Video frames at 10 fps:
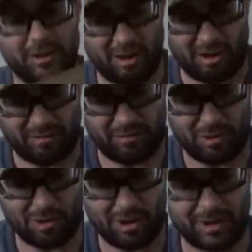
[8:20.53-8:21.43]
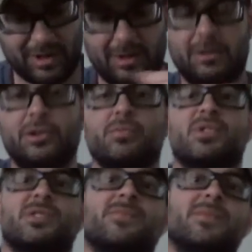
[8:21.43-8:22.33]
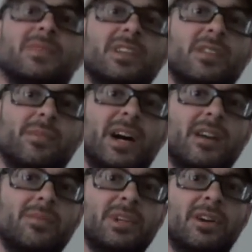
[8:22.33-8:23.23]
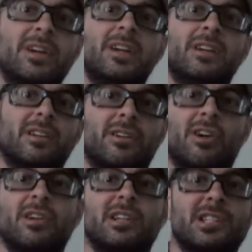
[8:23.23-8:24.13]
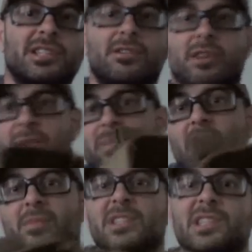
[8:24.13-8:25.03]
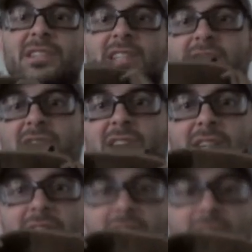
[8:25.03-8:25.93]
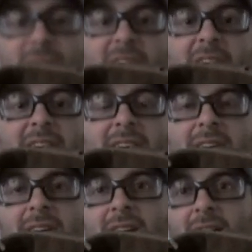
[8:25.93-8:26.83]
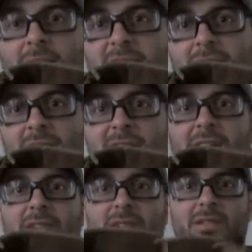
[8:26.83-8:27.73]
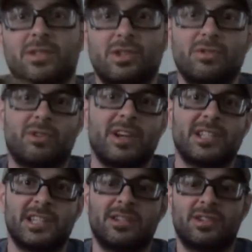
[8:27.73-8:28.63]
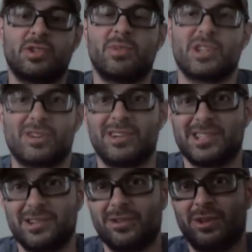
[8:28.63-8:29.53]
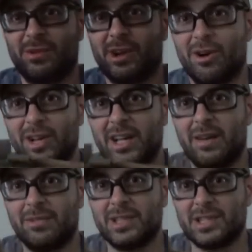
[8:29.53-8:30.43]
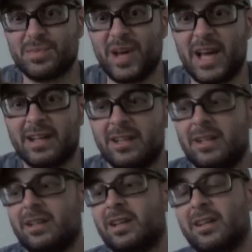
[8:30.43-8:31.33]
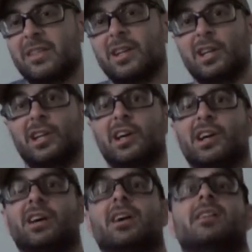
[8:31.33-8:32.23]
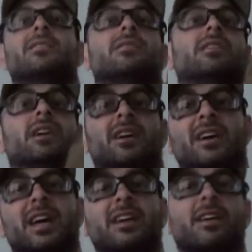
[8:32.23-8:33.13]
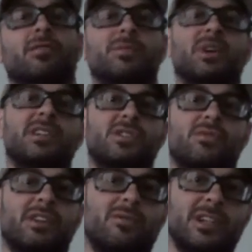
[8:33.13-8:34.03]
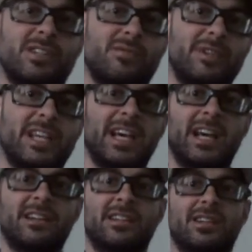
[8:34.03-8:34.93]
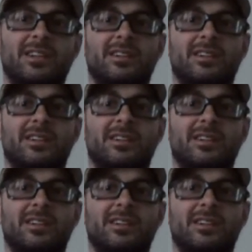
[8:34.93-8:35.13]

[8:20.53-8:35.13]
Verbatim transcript: There are four loops in the bottom here. Now there aren't any secret compartments on the inside of this bag. Uh, we didn't want to get too crazy, too much crazier than we already have with this bag. And then uh, uh, at everybody's request, we added